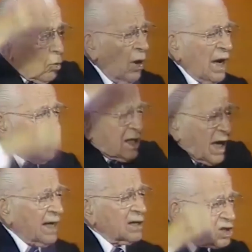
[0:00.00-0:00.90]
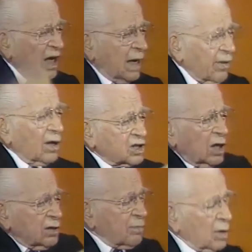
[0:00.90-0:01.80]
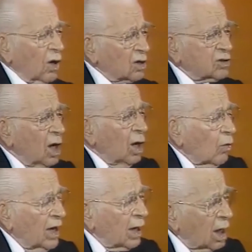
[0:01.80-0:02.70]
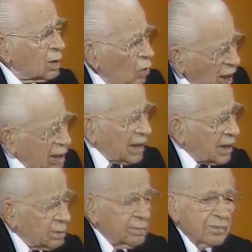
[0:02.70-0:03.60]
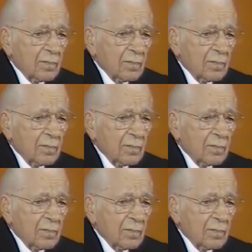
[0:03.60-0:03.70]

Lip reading: We can't save ourselves because we aren't willing